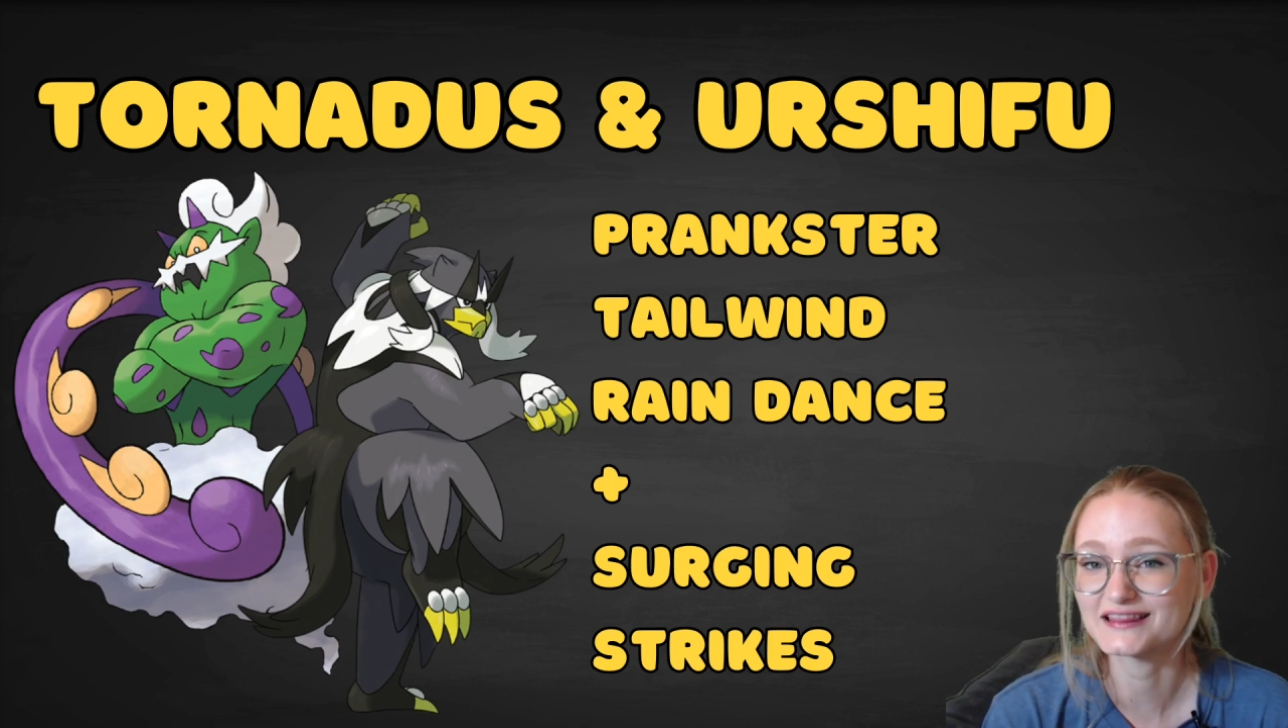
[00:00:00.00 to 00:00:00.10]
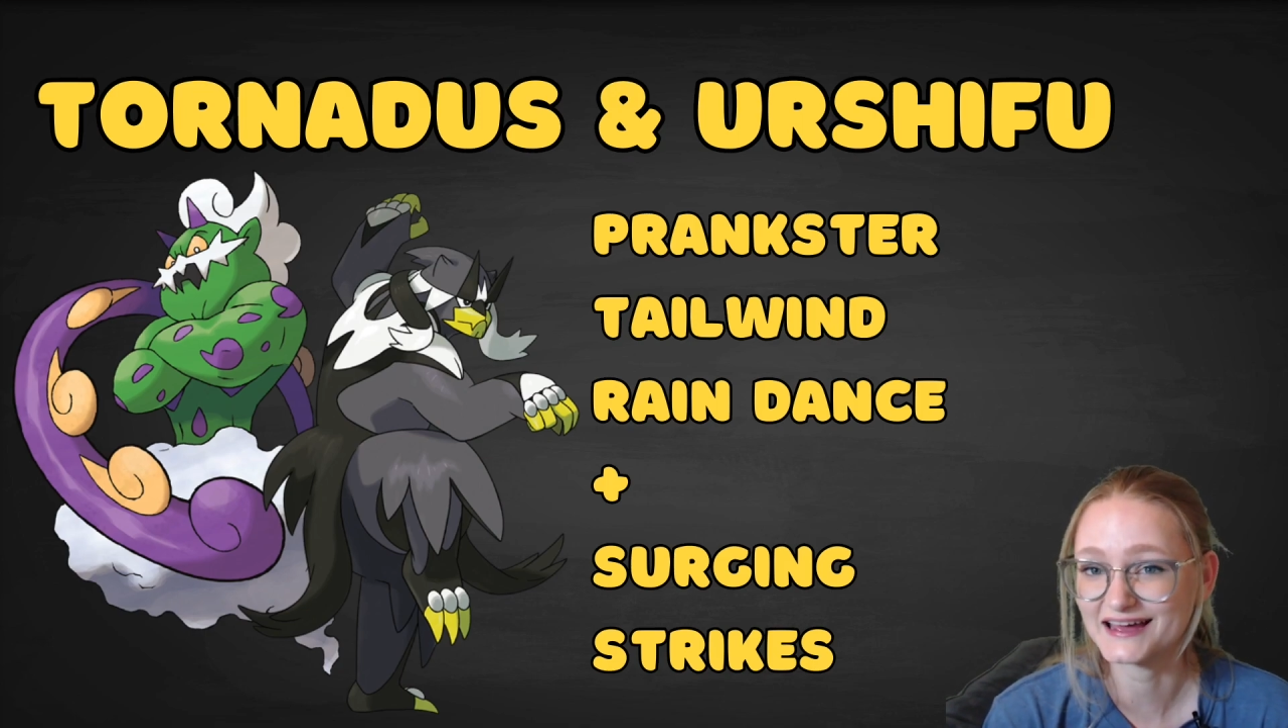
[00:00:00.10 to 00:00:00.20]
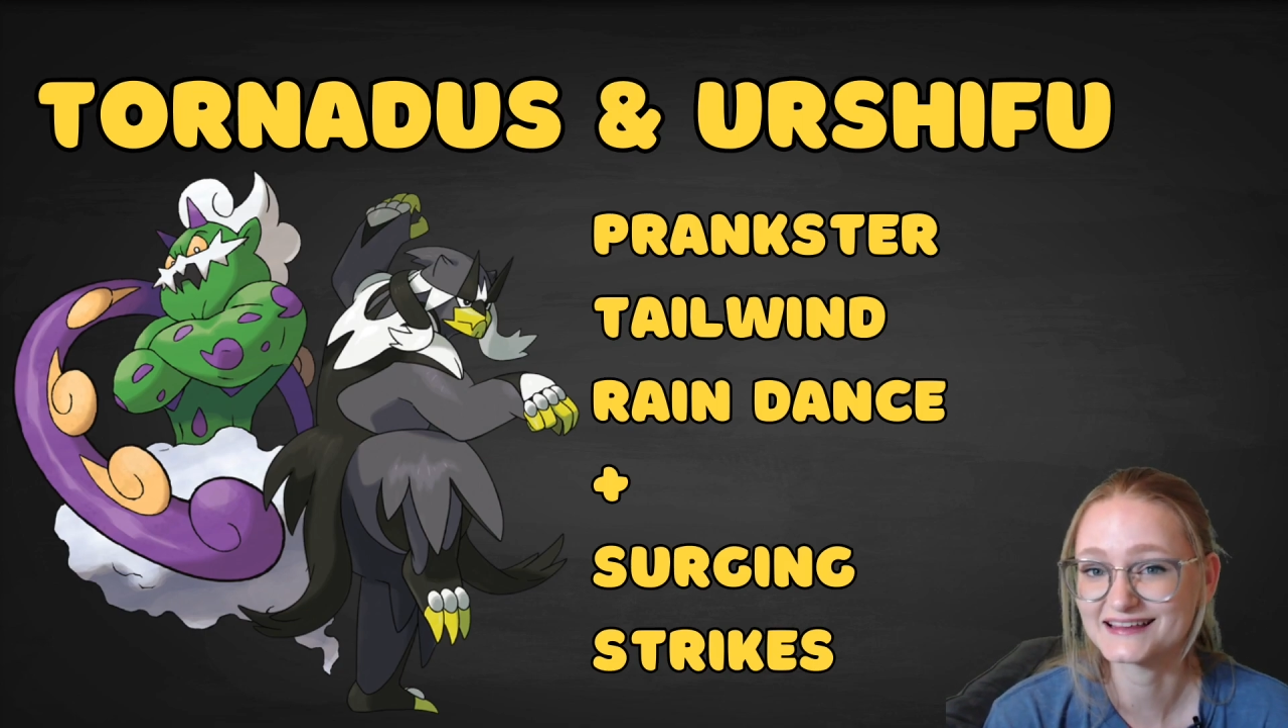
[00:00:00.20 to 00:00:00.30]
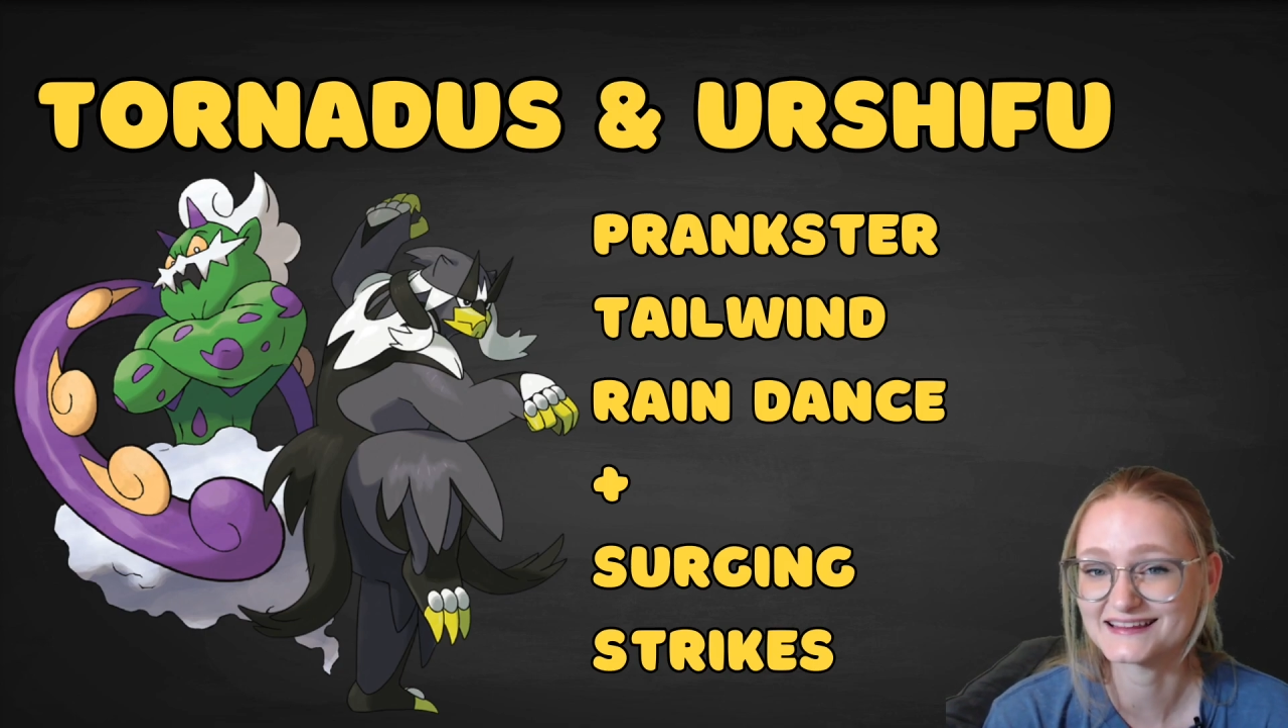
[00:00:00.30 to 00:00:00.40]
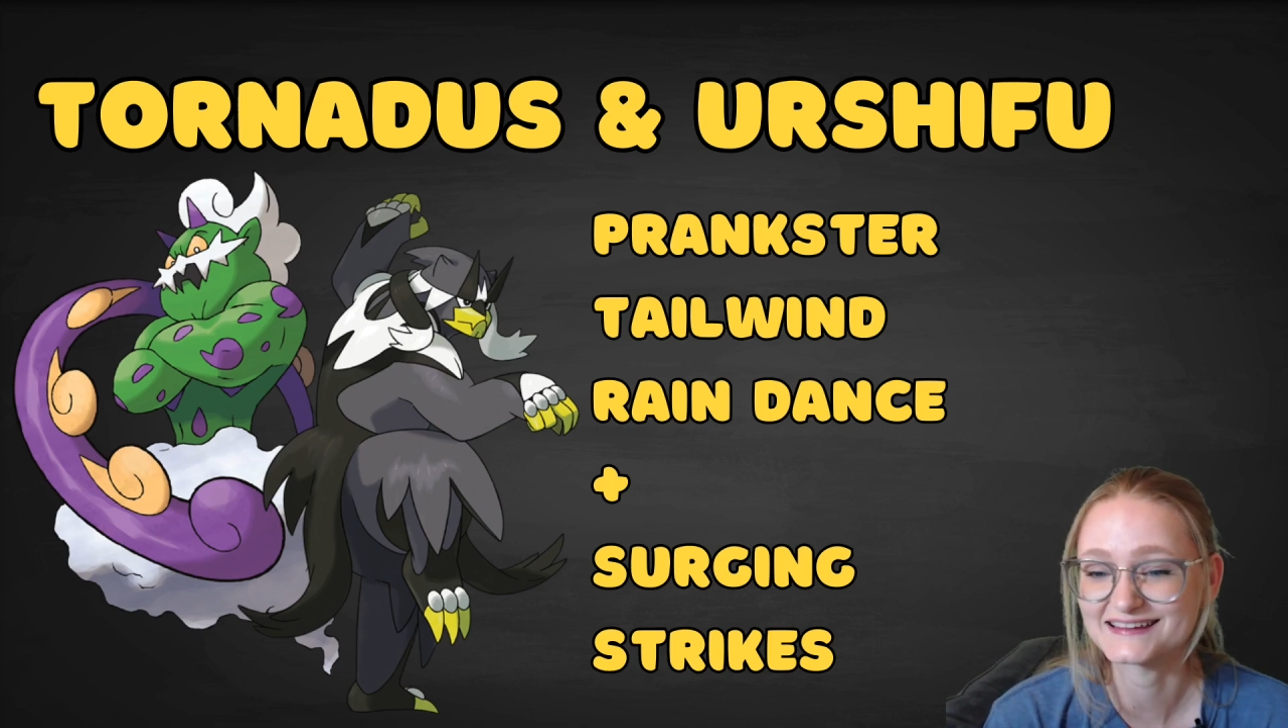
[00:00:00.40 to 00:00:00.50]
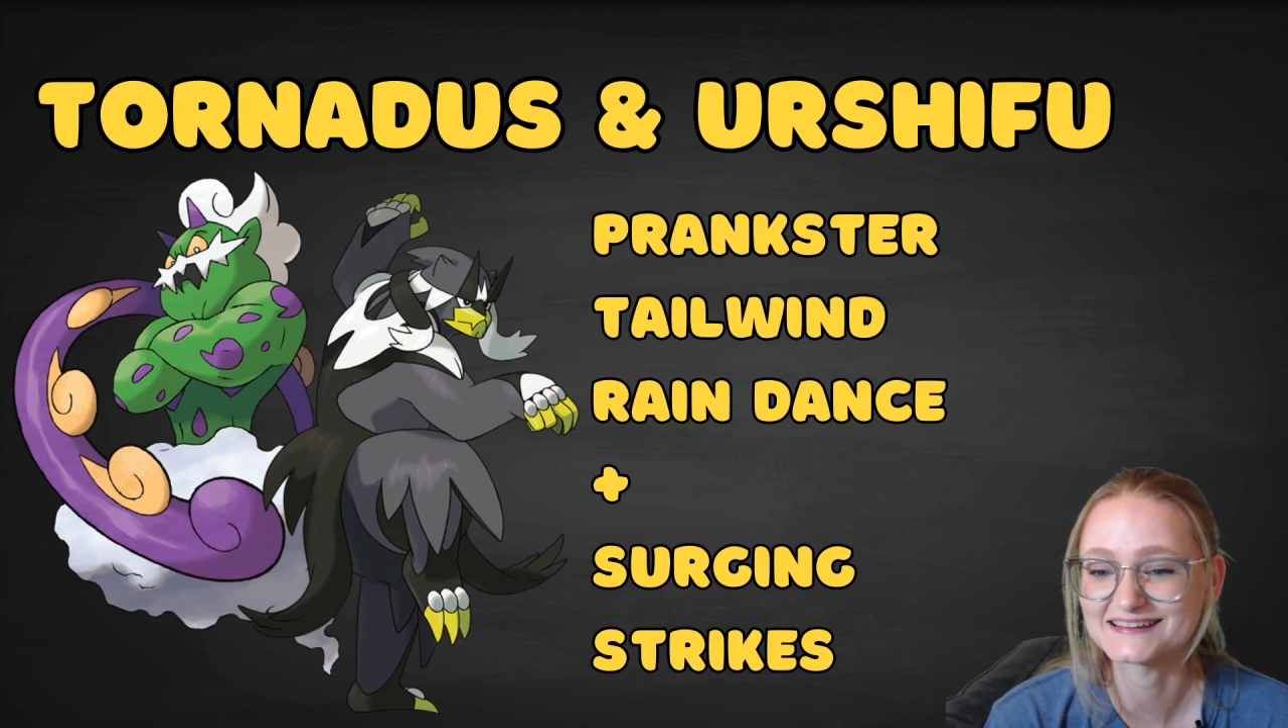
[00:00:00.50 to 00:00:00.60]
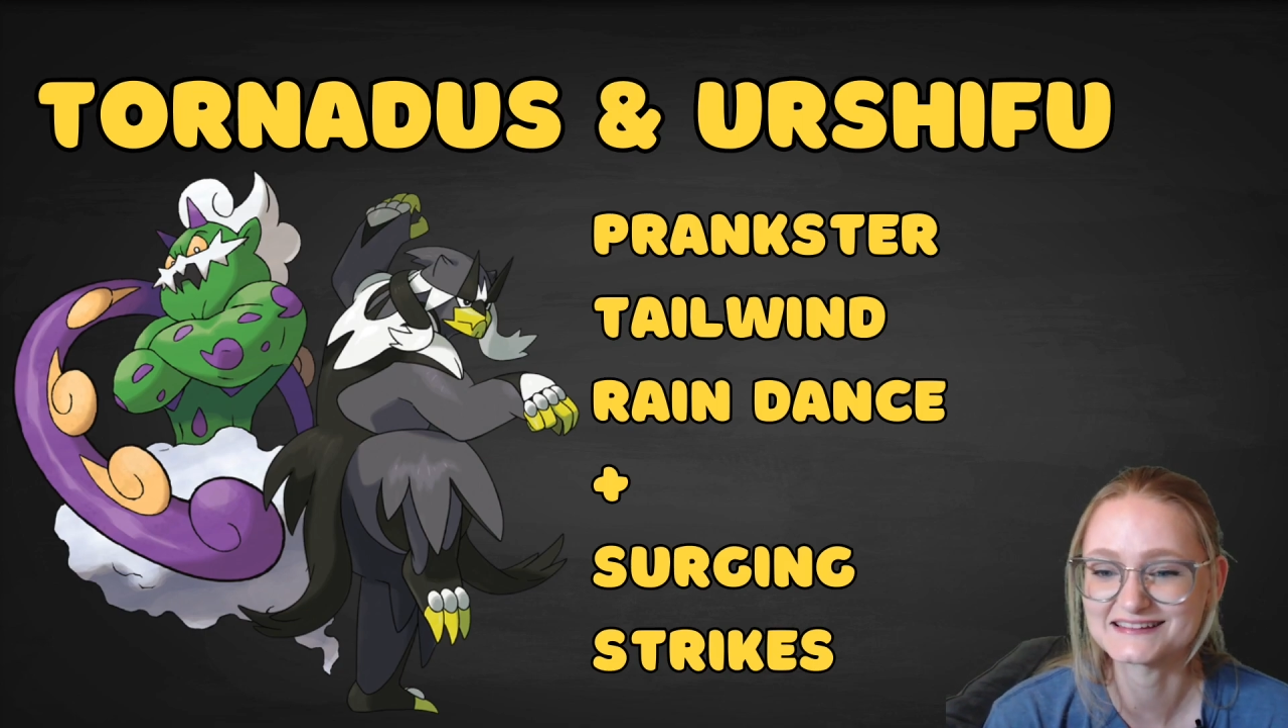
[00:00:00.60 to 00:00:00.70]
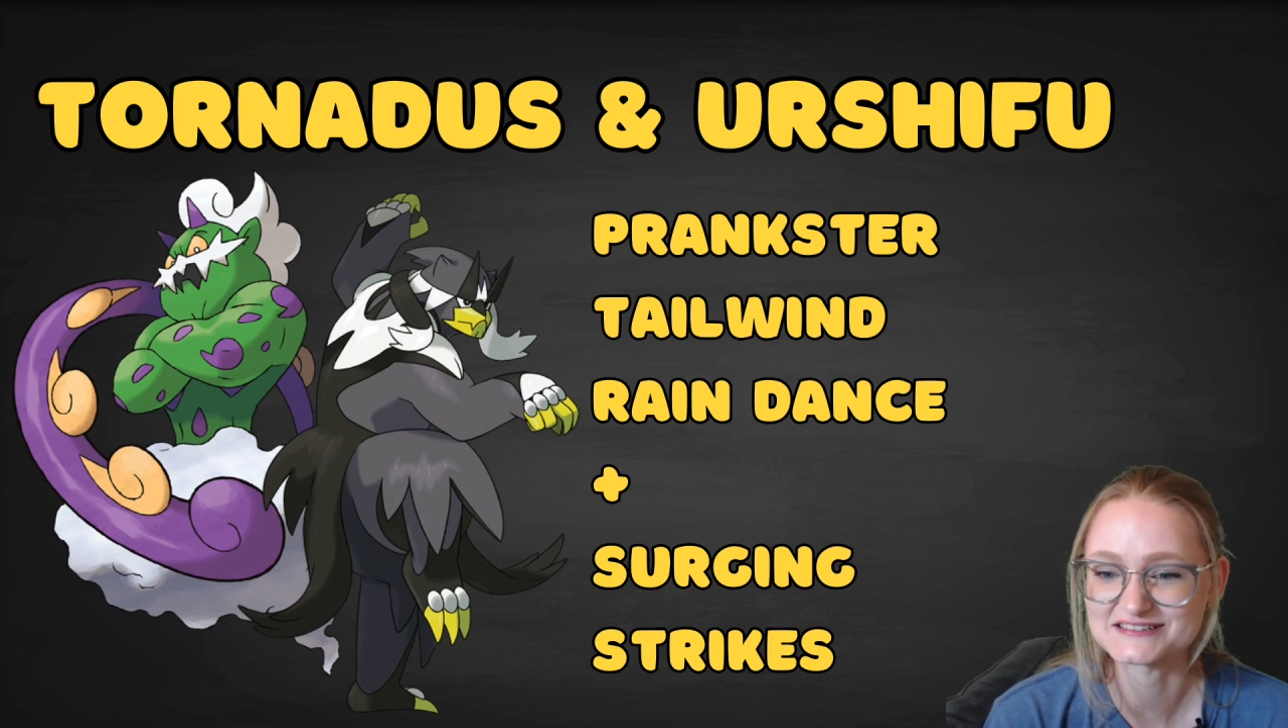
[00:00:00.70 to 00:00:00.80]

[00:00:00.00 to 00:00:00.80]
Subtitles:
likely that